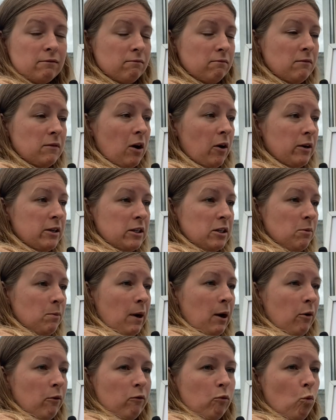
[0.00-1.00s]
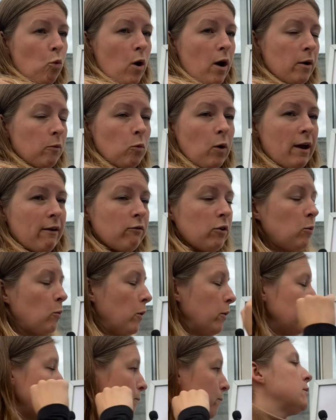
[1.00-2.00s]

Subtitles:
9 to the power of 1, whatever you want,